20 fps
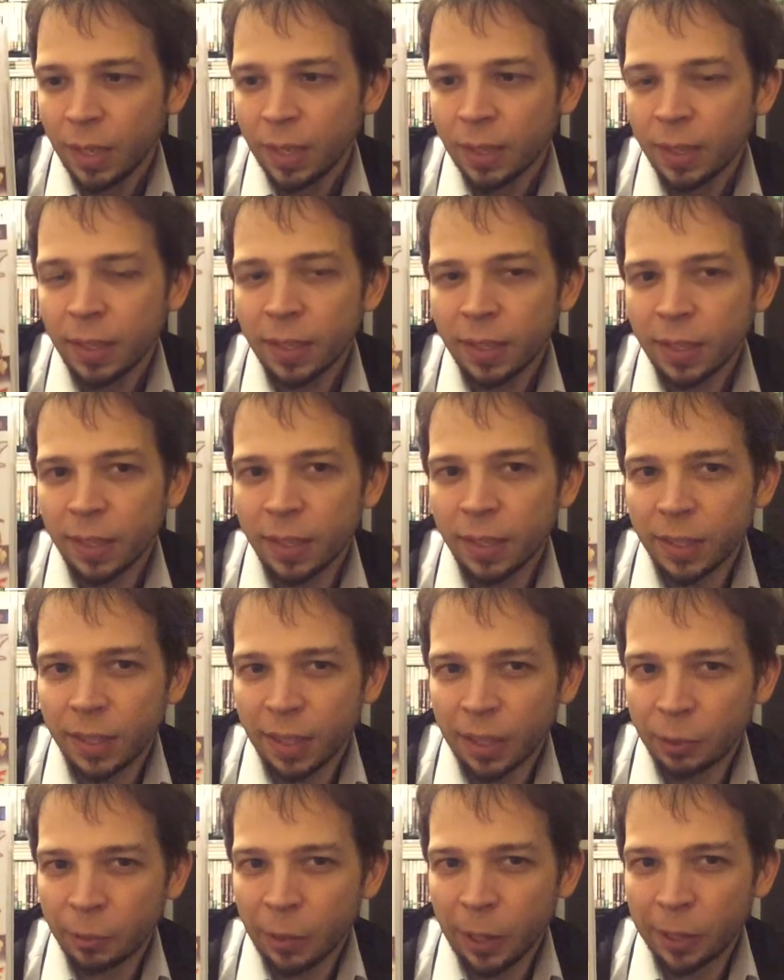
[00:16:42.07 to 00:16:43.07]
This is a
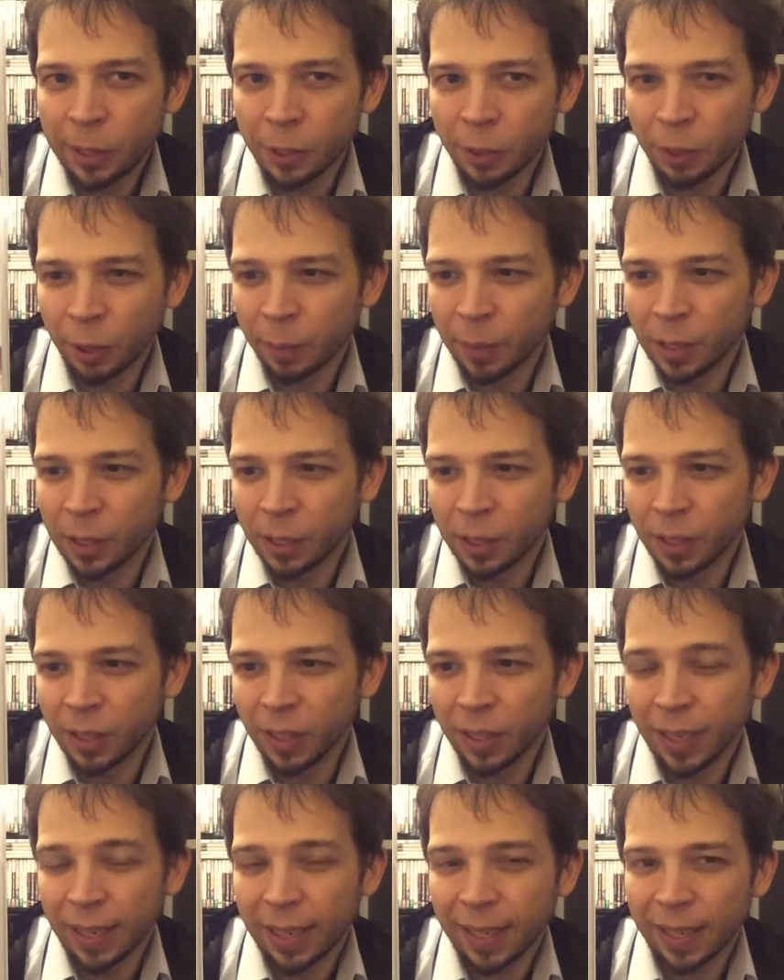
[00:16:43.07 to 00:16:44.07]
strategy RPG,
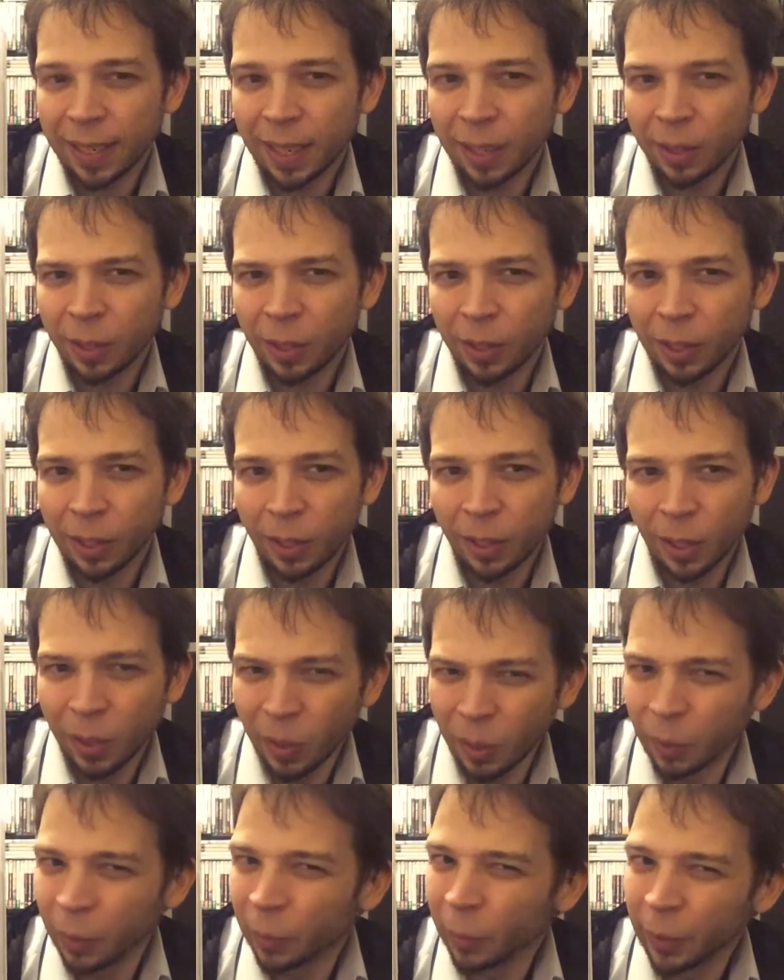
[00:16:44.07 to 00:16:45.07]
and I thought, like,
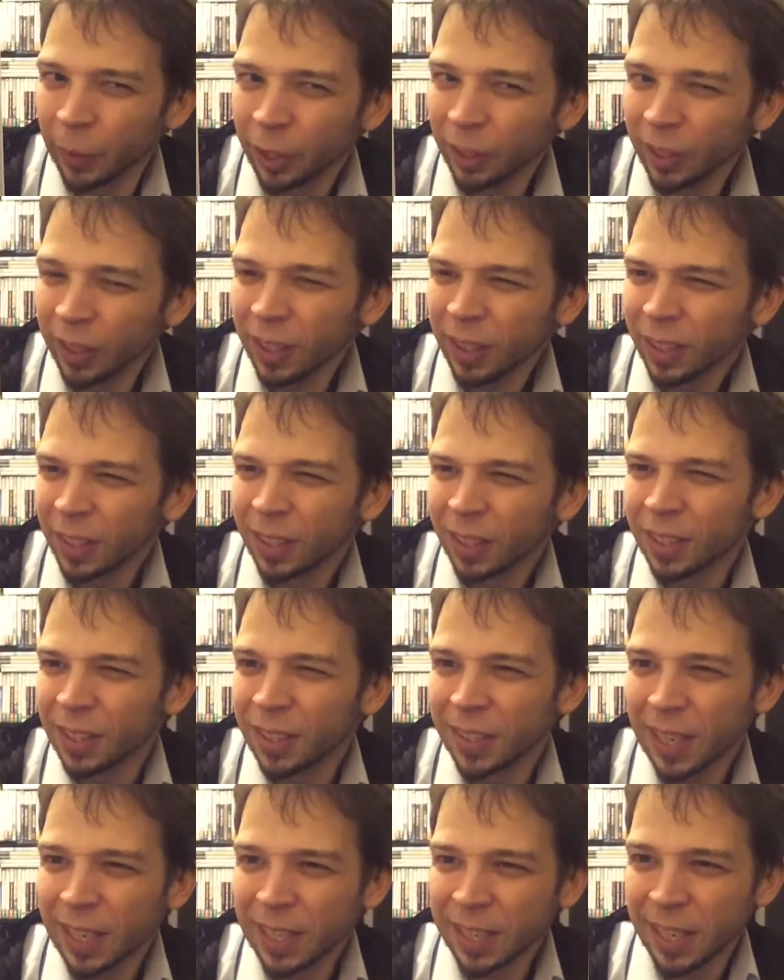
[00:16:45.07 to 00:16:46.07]
oh really? Because
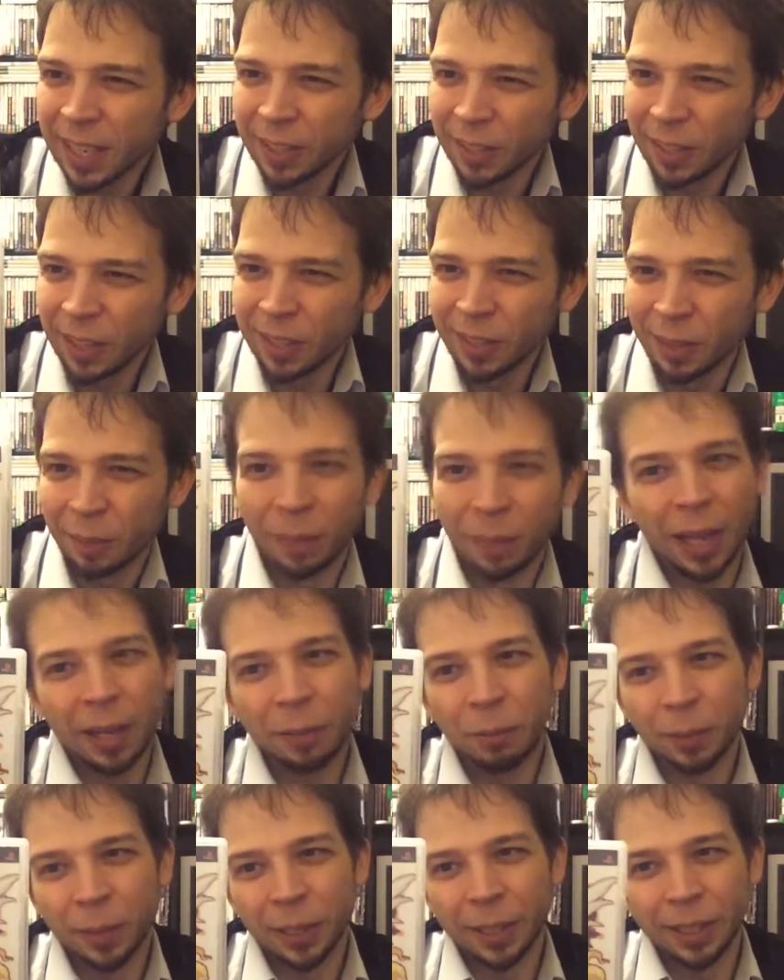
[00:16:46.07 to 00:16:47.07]
that sounds awesome.
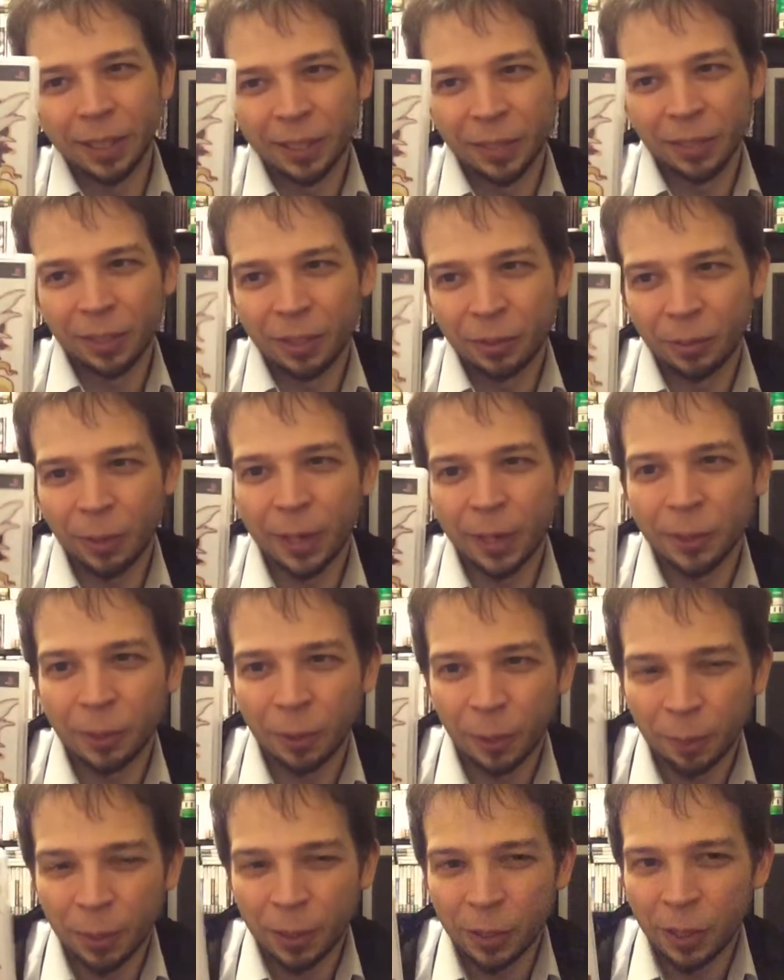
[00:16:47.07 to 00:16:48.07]
I'd play a strategy
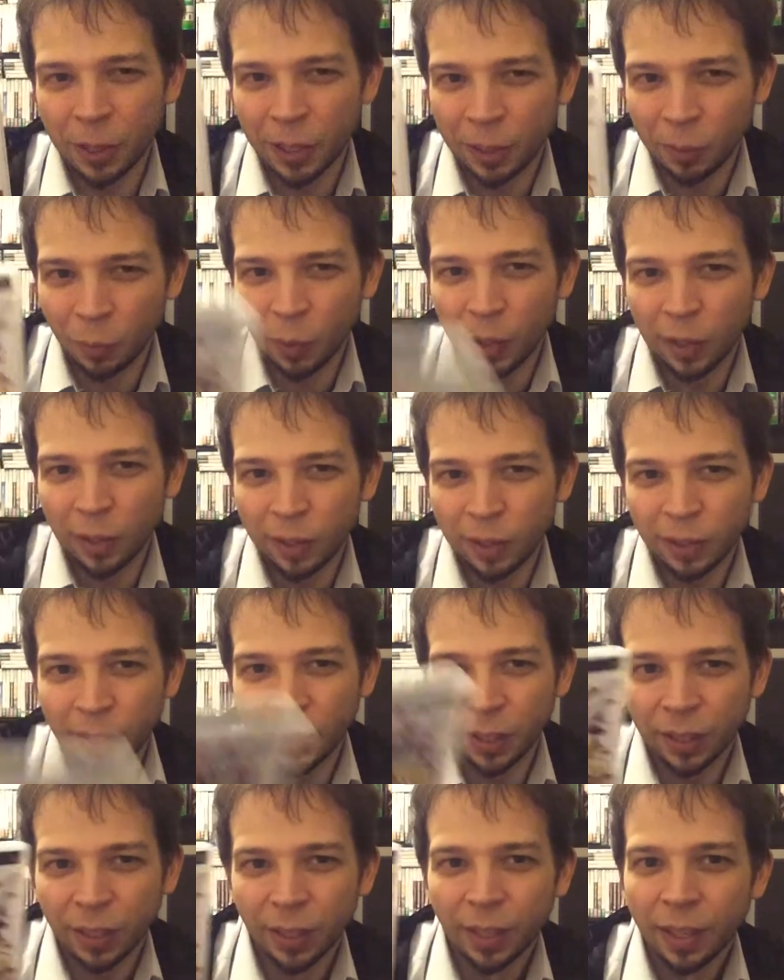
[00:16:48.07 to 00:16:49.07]
RPG in
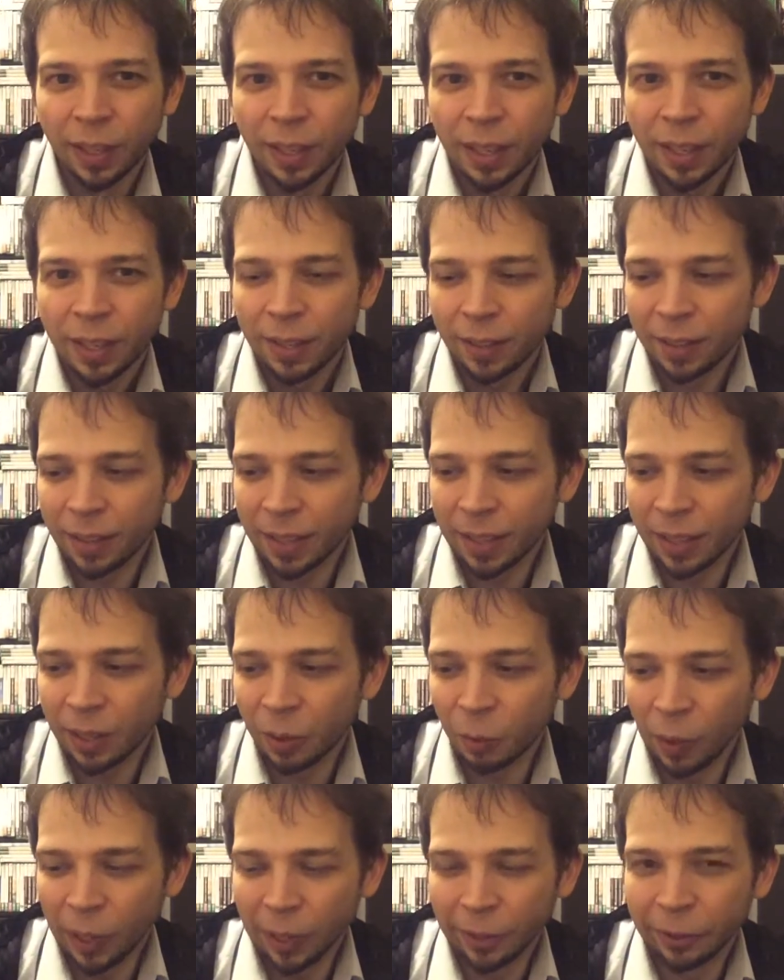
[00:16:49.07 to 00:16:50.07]
the
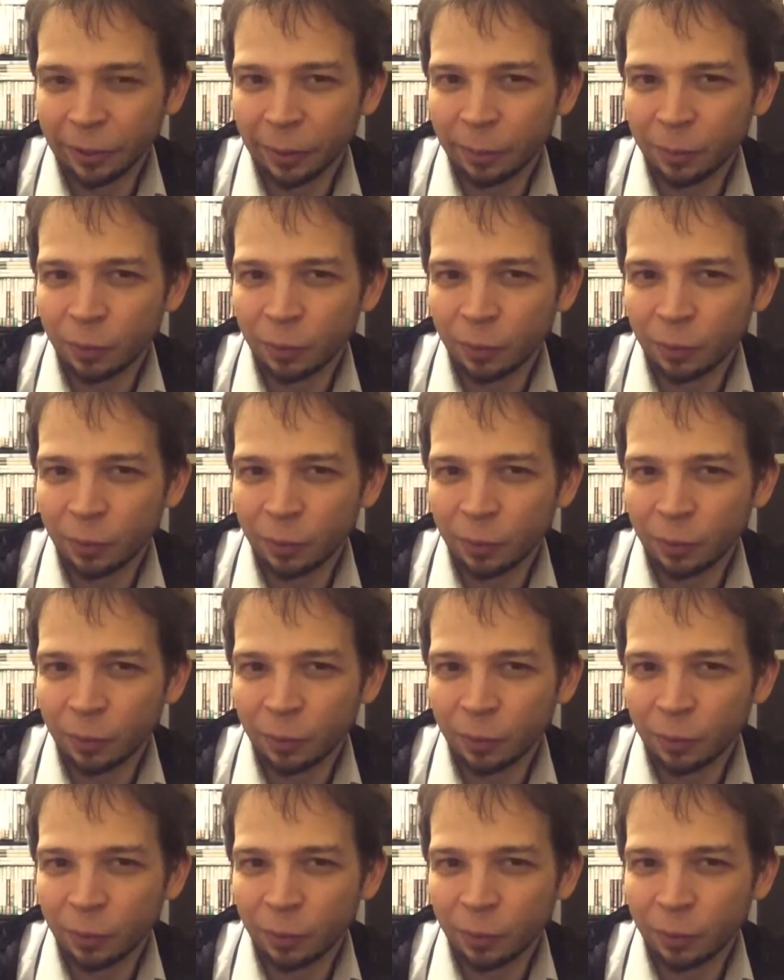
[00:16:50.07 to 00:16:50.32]
Wild